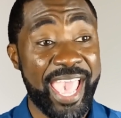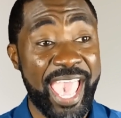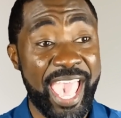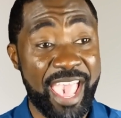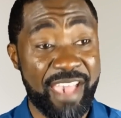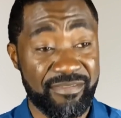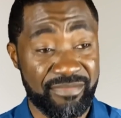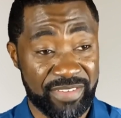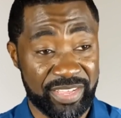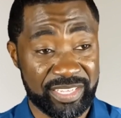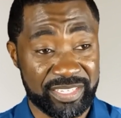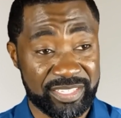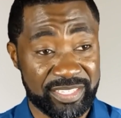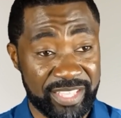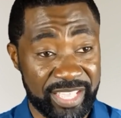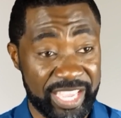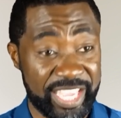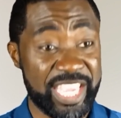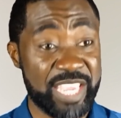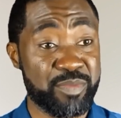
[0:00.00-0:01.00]
Erhverhs,
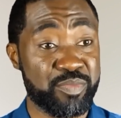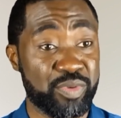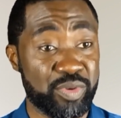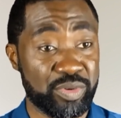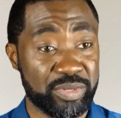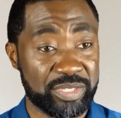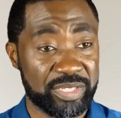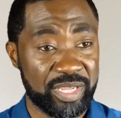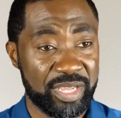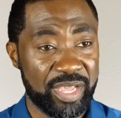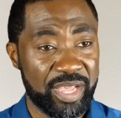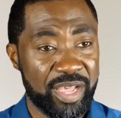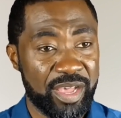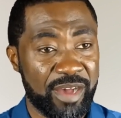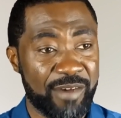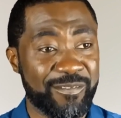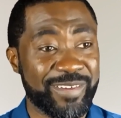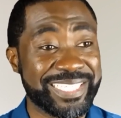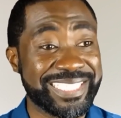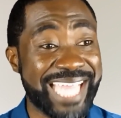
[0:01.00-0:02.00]
the Hebrews
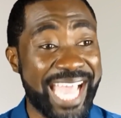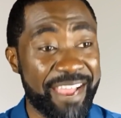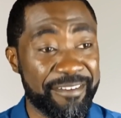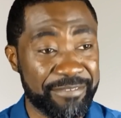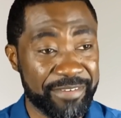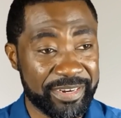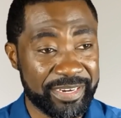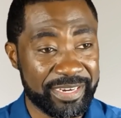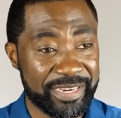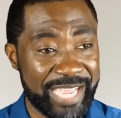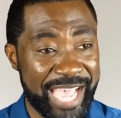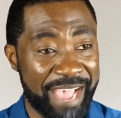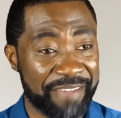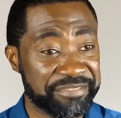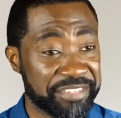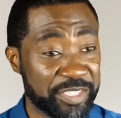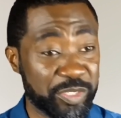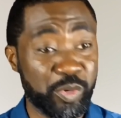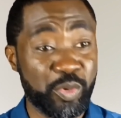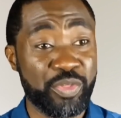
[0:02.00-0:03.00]
of West Africa,
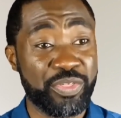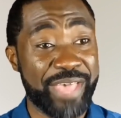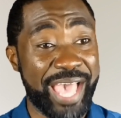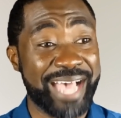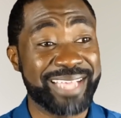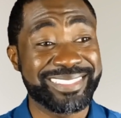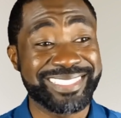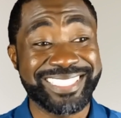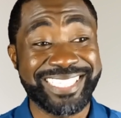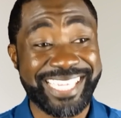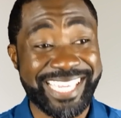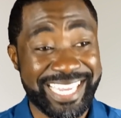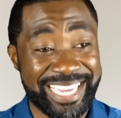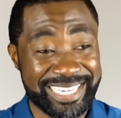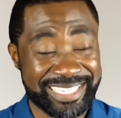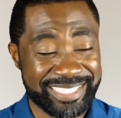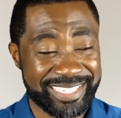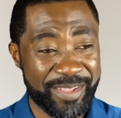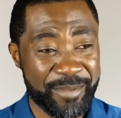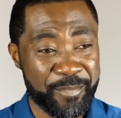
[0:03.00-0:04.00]
after 2,000
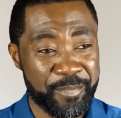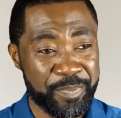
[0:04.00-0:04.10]
years.